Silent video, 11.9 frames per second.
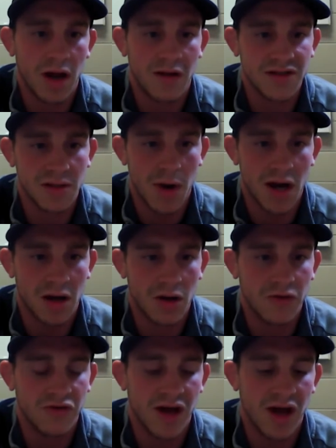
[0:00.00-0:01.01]
obviously my
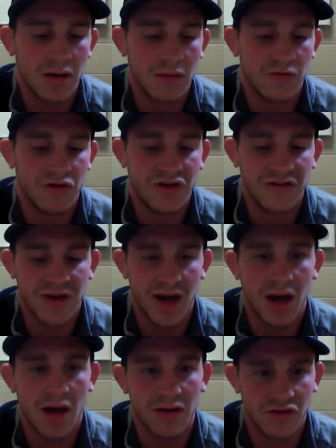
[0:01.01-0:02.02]
coach at Virginia
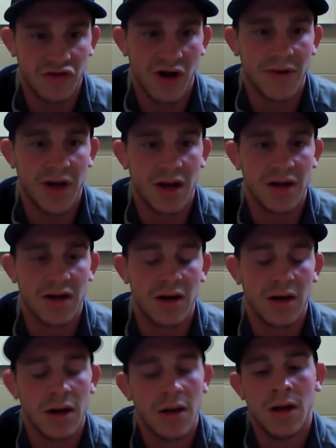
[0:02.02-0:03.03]
Tech, got the job down
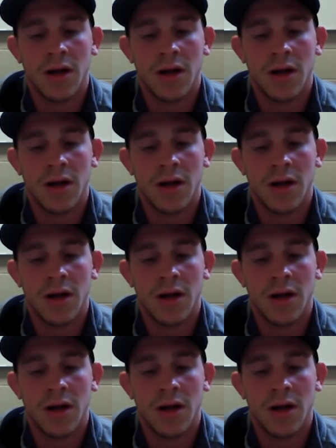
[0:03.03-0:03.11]
here,